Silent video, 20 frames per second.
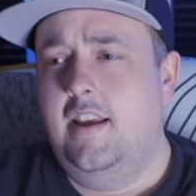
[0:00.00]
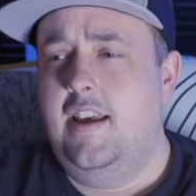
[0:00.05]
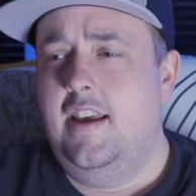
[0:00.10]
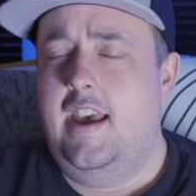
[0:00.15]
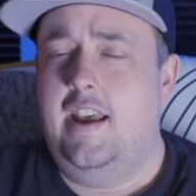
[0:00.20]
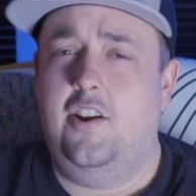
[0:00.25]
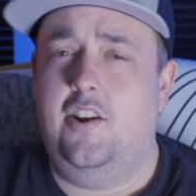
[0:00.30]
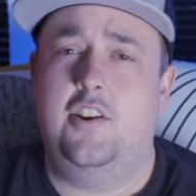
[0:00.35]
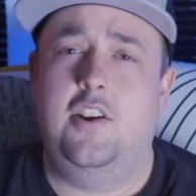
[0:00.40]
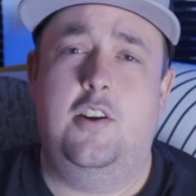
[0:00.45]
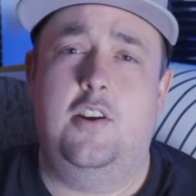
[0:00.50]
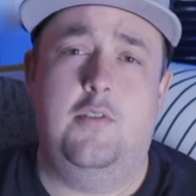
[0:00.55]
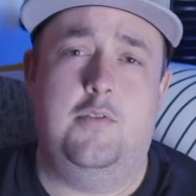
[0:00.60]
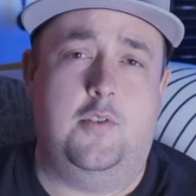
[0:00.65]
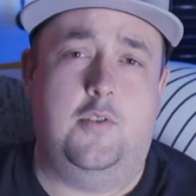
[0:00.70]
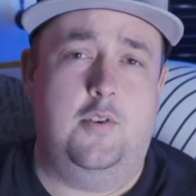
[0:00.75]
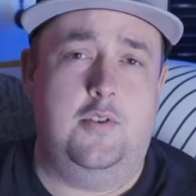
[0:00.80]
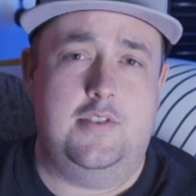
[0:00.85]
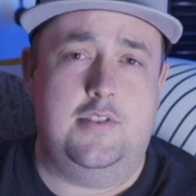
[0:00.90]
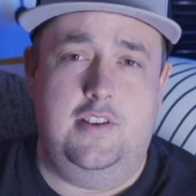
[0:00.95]
And I know, of
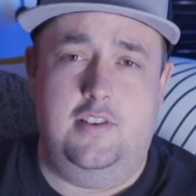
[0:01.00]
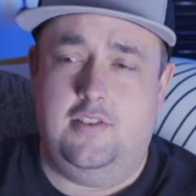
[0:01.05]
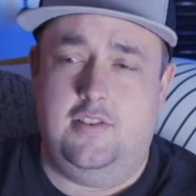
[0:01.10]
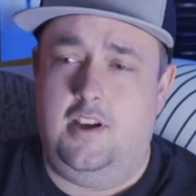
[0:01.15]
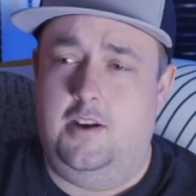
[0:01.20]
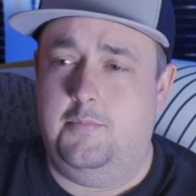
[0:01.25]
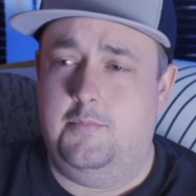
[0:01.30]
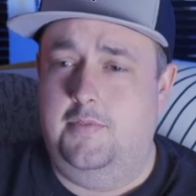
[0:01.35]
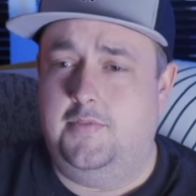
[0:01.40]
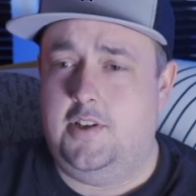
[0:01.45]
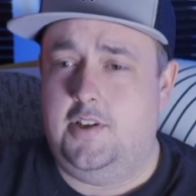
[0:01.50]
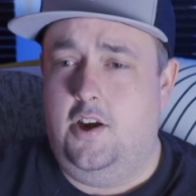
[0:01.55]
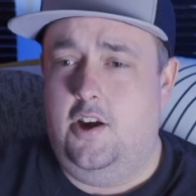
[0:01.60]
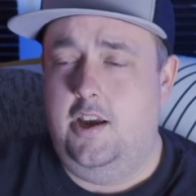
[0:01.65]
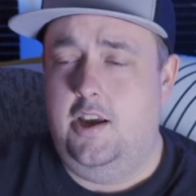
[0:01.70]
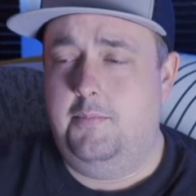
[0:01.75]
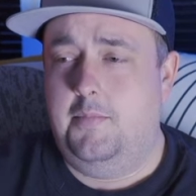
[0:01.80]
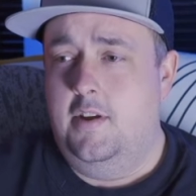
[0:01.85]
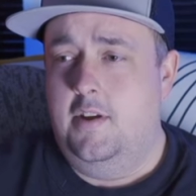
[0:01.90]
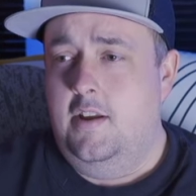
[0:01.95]
course, it'll come with
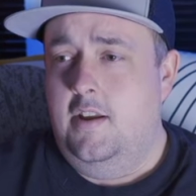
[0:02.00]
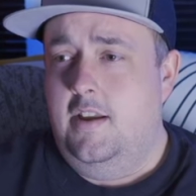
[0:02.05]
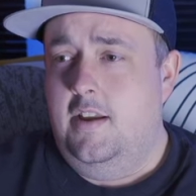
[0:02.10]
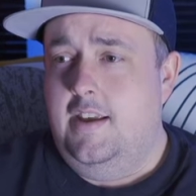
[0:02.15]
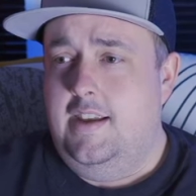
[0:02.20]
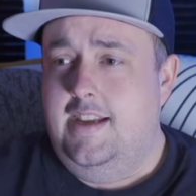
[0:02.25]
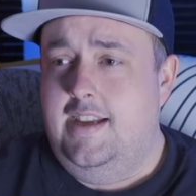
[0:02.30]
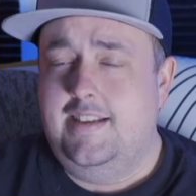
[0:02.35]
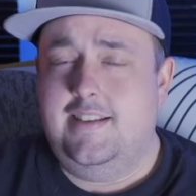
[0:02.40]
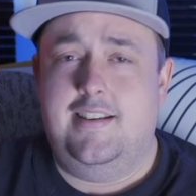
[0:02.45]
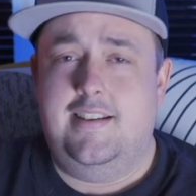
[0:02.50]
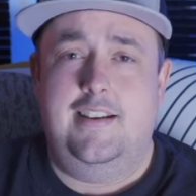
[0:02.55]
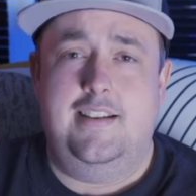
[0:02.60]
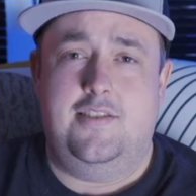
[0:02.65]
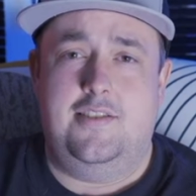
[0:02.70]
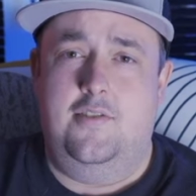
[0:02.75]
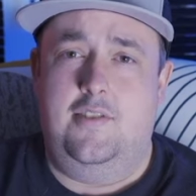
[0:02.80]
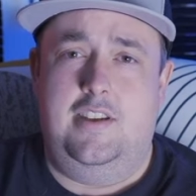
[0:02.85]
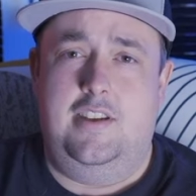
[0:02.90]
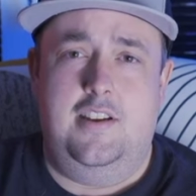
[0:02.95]
time. He still is
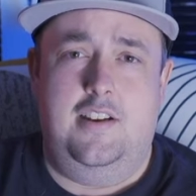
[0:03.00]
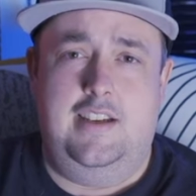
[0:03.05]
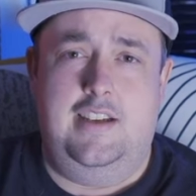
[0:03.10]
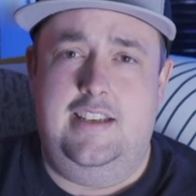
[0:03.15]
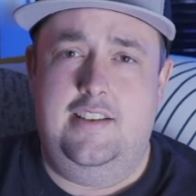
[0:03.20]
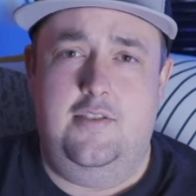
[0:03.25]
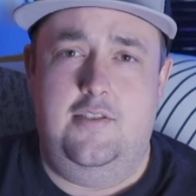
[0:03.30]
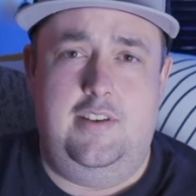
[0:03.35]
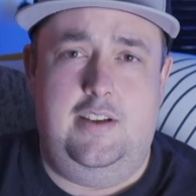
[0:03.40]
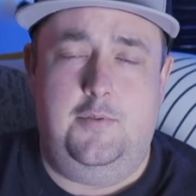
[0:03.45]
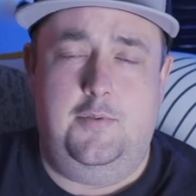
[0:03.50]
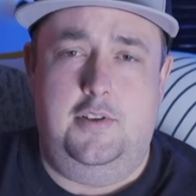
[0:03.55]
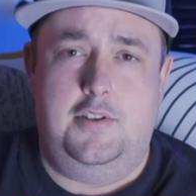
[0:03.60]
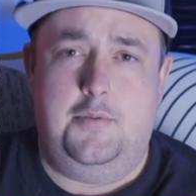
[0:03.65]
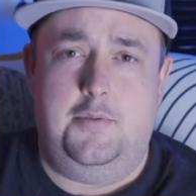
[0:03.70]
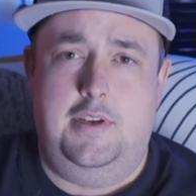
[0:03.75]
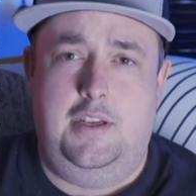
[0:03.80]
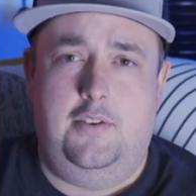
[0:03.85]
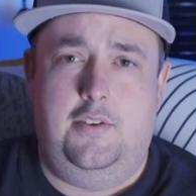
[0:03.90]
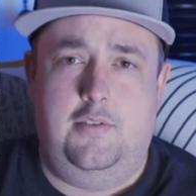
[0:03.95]
only young. He's only, what,
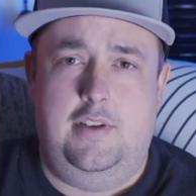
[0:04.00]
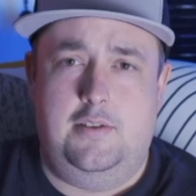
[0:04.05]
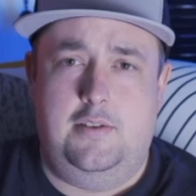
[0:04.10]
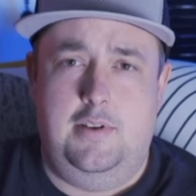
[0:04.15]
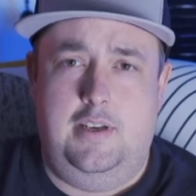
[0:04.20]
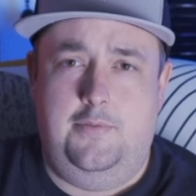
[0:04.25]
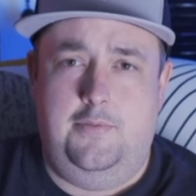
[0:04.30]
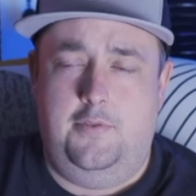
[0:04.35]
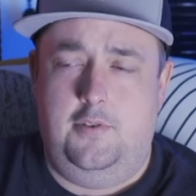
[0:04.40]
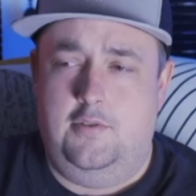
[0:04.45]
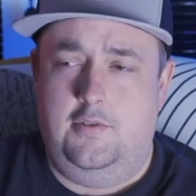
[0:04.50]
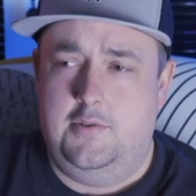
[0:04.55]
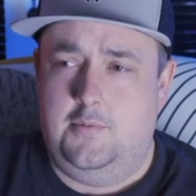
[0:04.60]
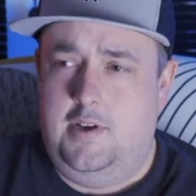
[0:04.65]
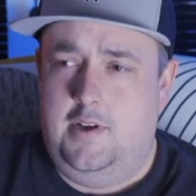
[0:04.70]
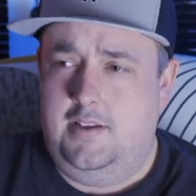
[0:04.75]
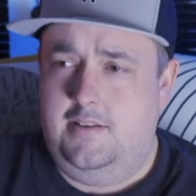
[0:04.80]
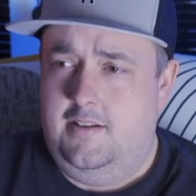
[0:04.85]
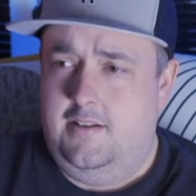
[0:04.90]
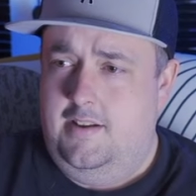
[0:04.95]
23, 24 as
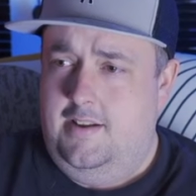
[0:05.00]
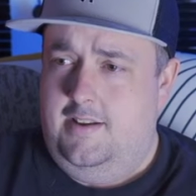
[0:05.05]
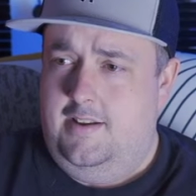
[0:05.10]
well.